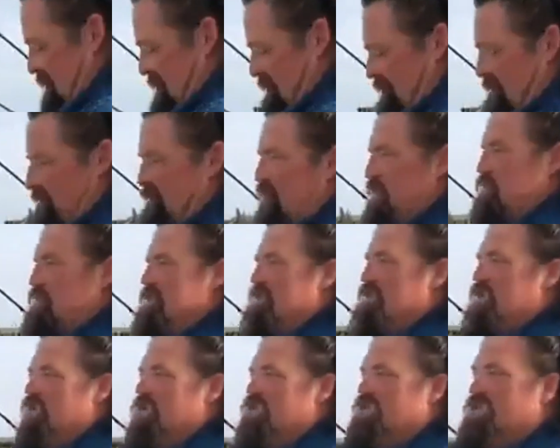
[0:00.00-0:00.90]
because we saw
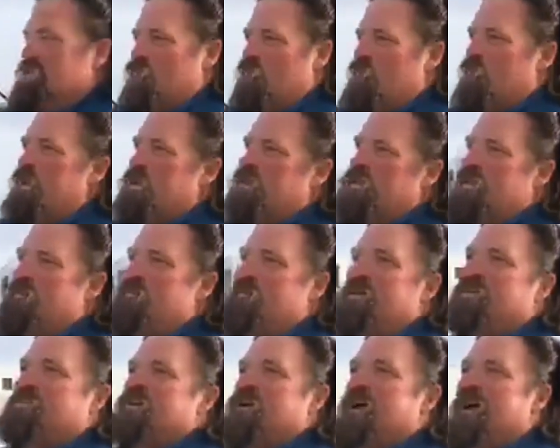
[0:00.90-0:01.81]
some really big
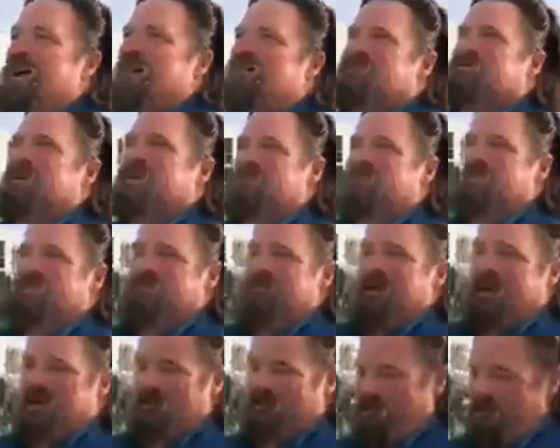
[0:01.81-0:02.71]
jacks chasing bait
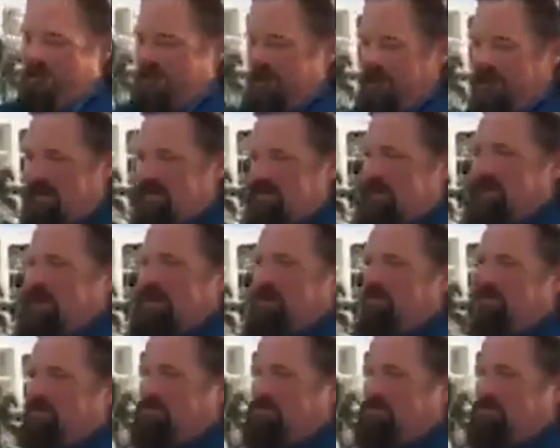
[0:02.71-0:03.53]
a few minutes ago.